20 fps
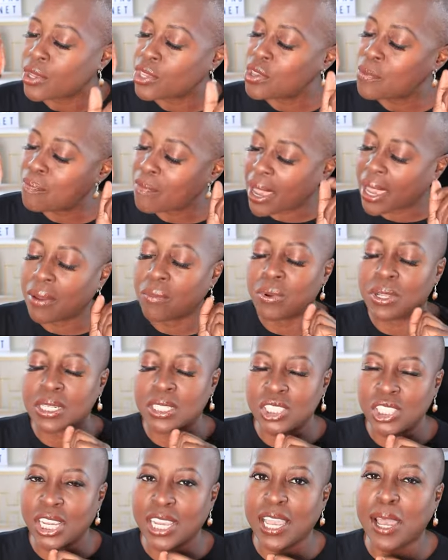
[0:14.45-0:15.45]
you might want to
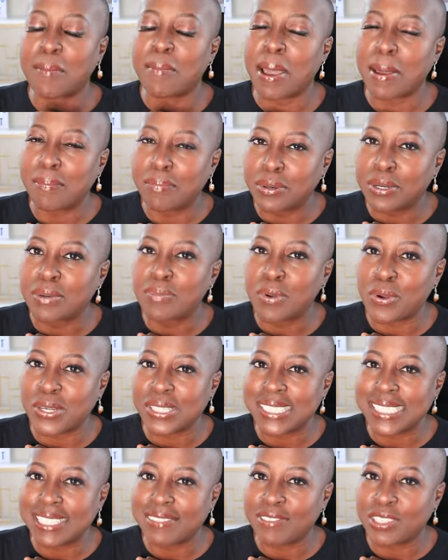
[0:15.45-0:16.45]
check out my Book More
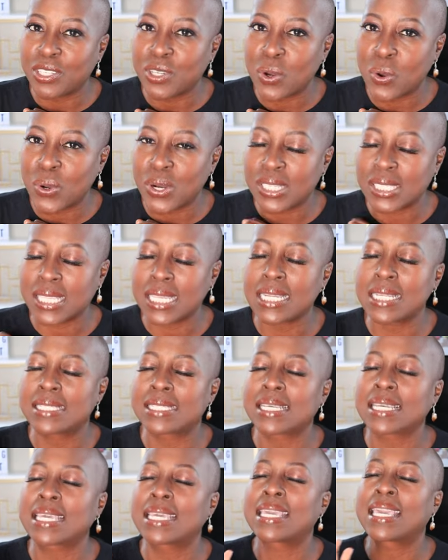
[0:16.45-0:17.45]
TV course. It is
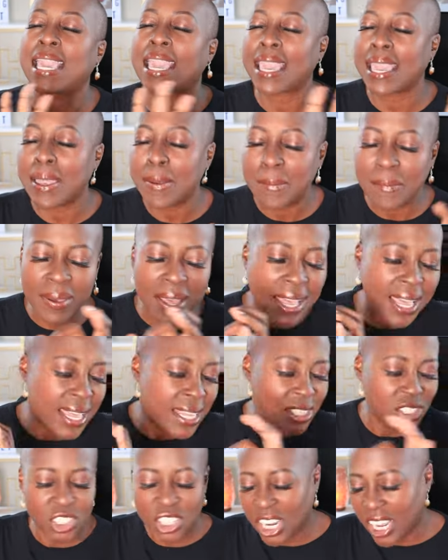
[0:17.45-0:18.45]
a game
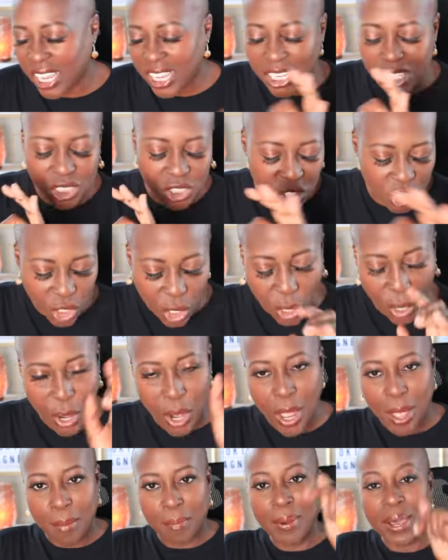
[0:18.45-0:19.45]
changer.
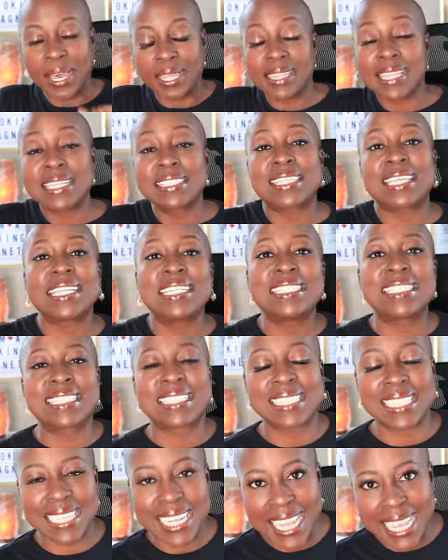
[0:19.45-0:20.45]
But let's get into
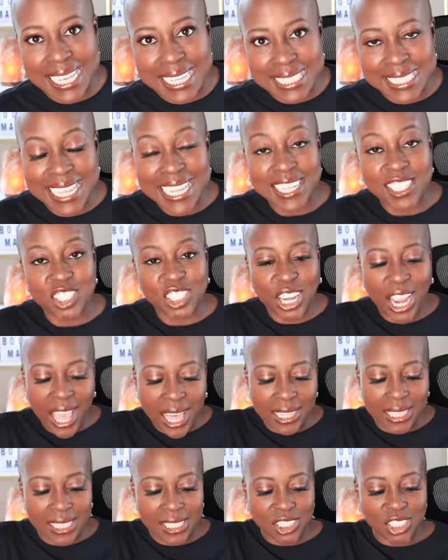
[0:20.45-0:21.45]
today's
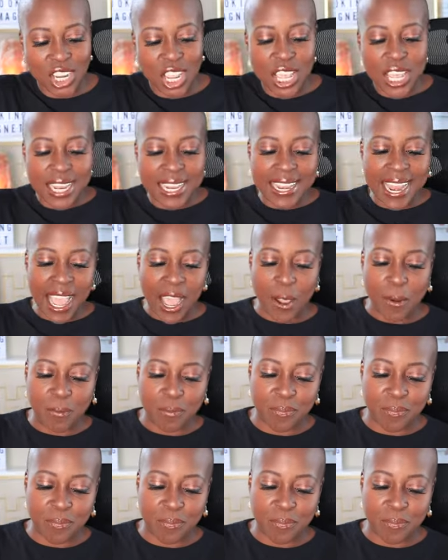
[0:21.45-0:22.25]
challenge. Now,